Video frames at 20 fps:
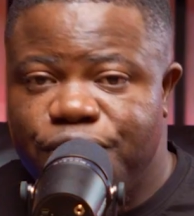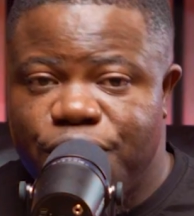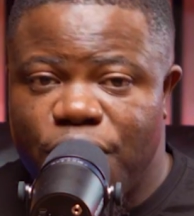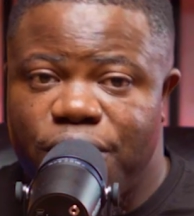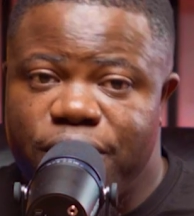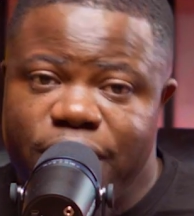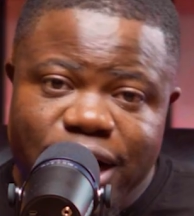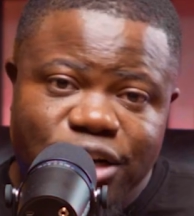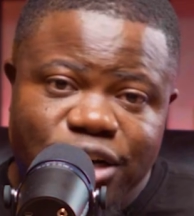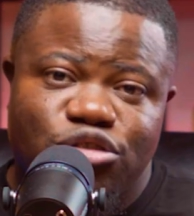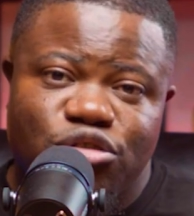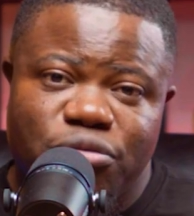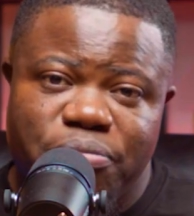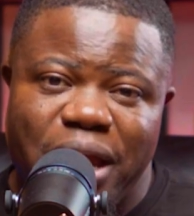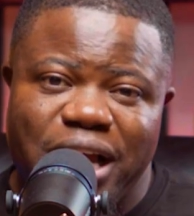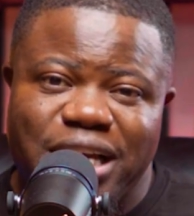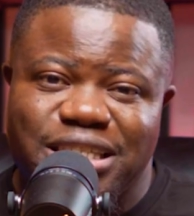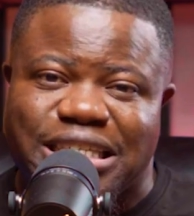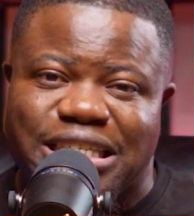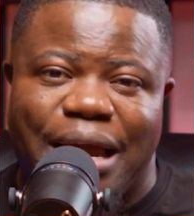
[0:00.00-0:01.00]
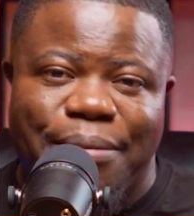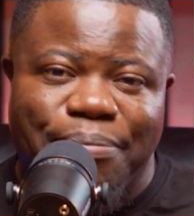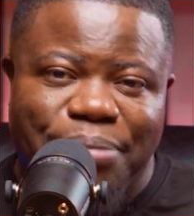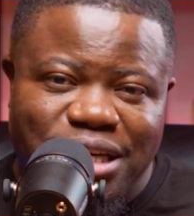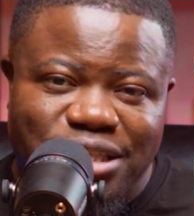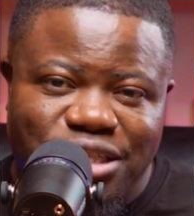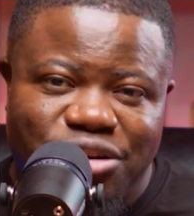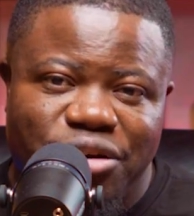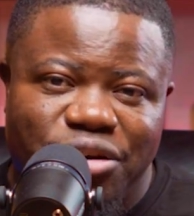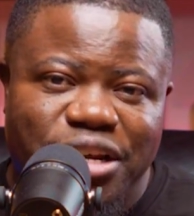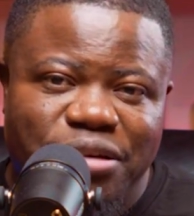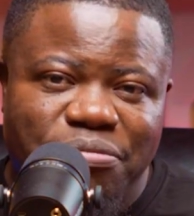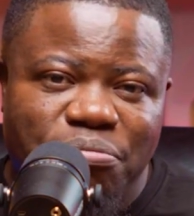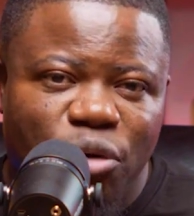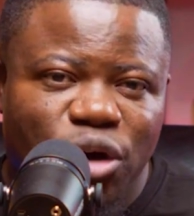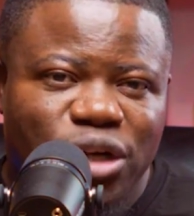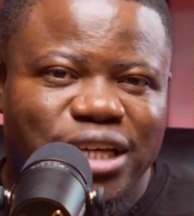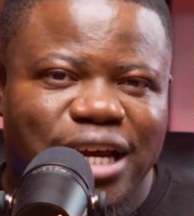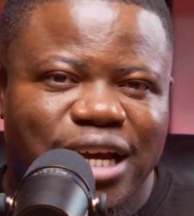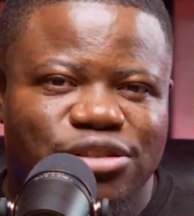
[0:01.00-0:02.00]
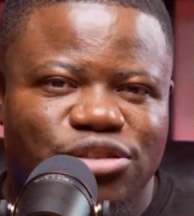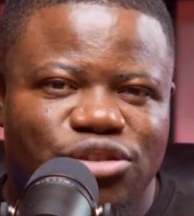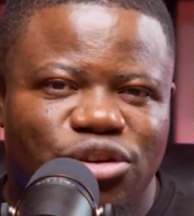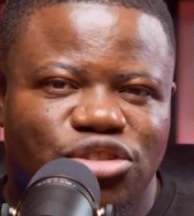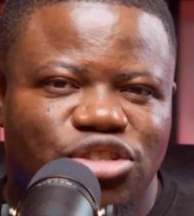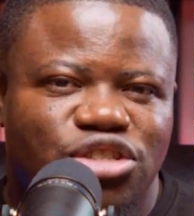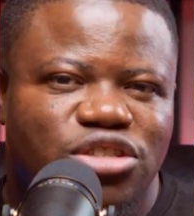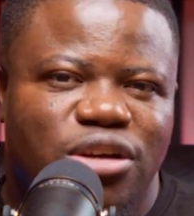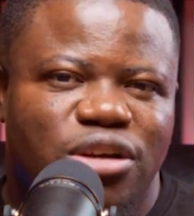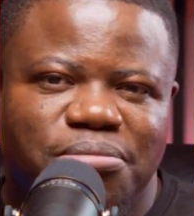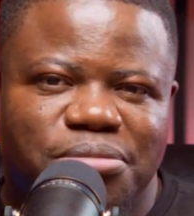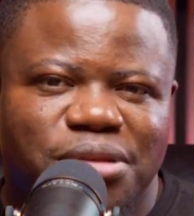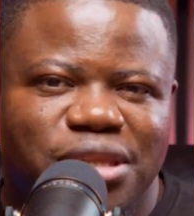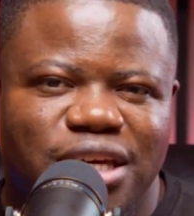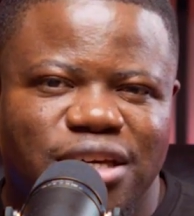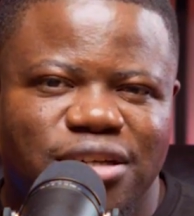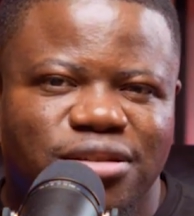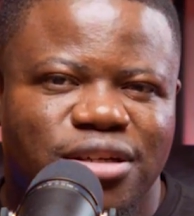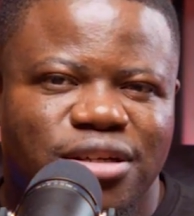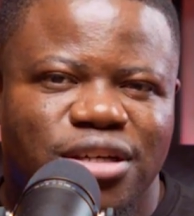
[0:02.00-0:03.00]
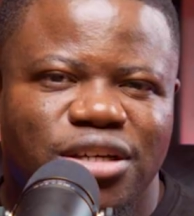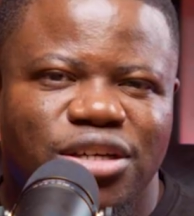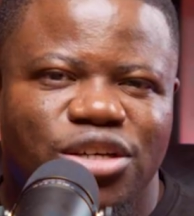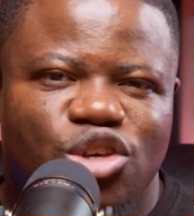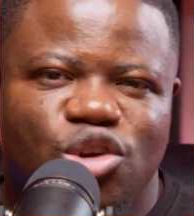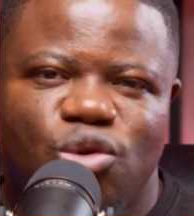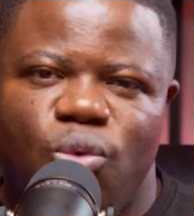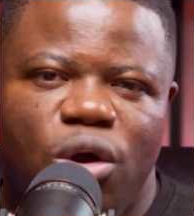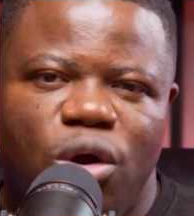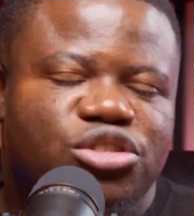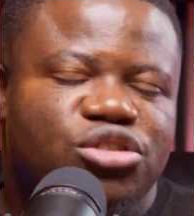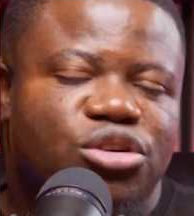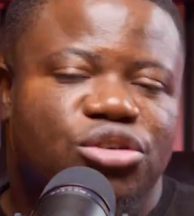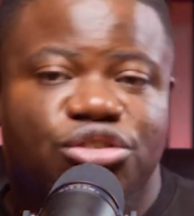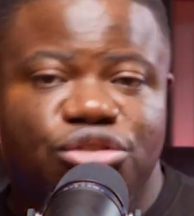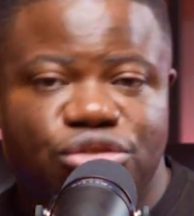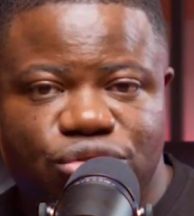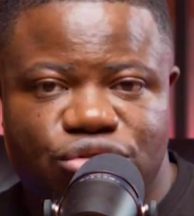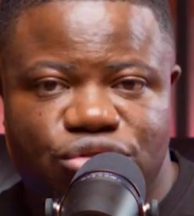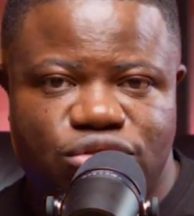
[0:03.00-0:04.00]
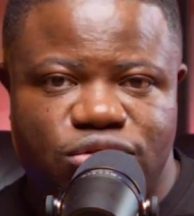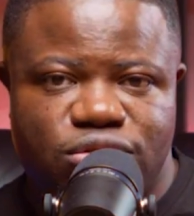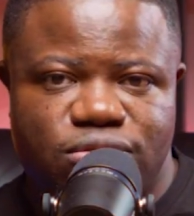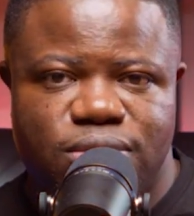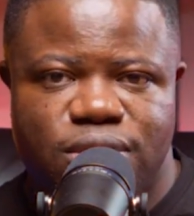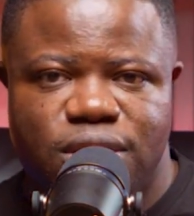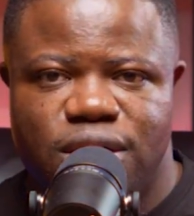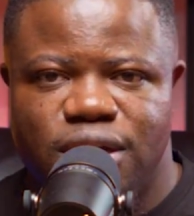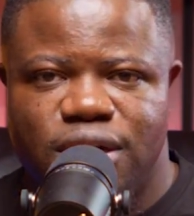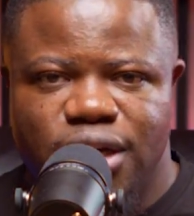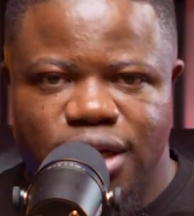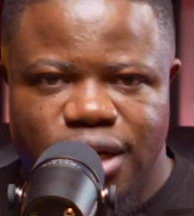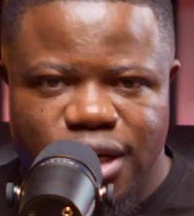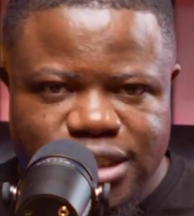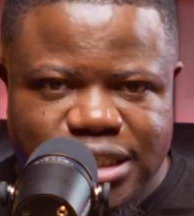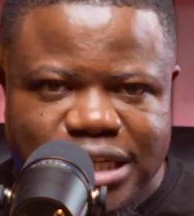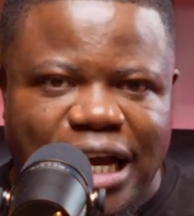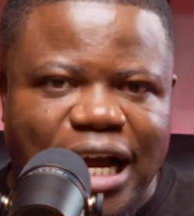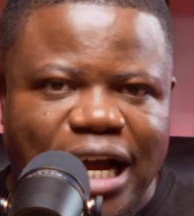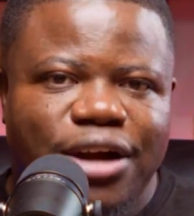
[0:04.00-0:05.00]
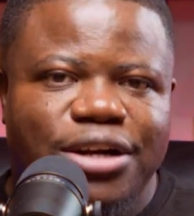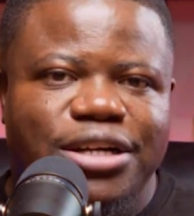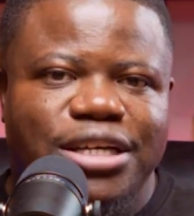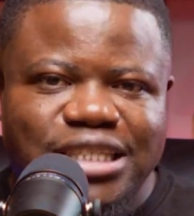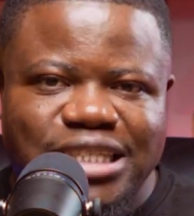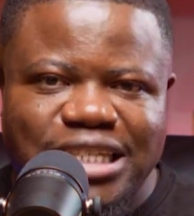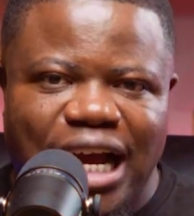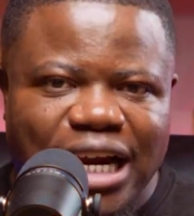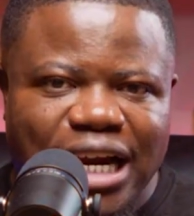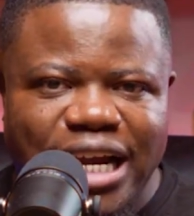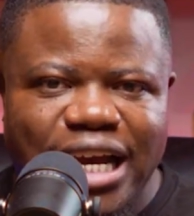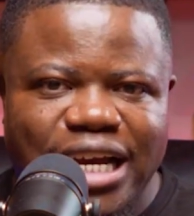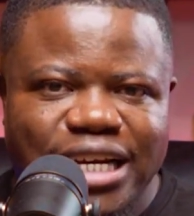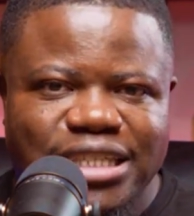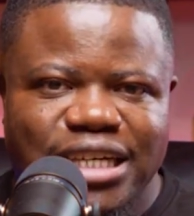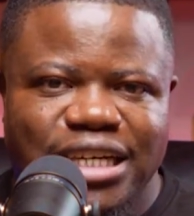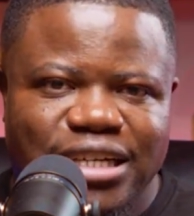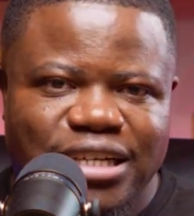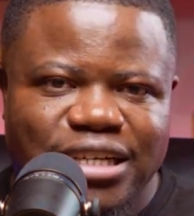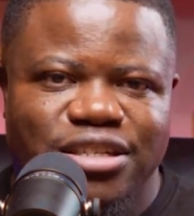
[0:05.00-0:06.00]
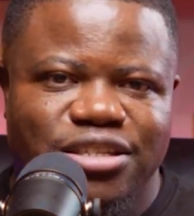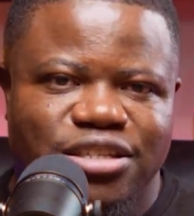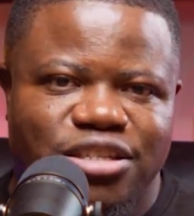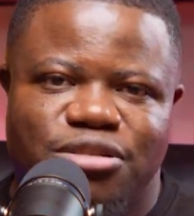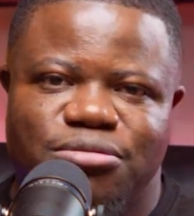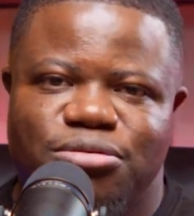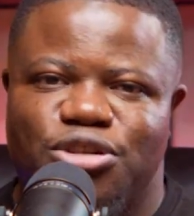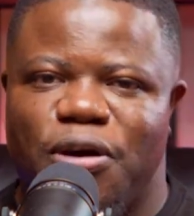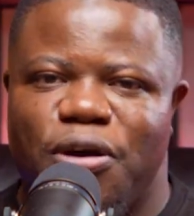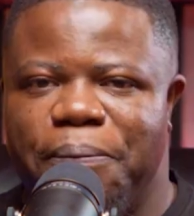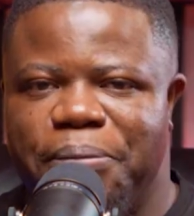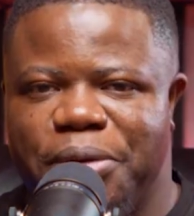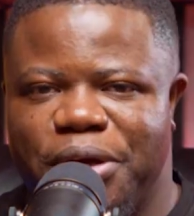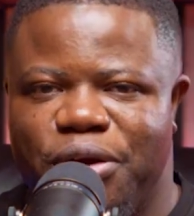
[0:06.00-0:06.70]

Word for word: if you're ready to make cybersecurity more than just something you watch on YouTube, check out the challenge in the description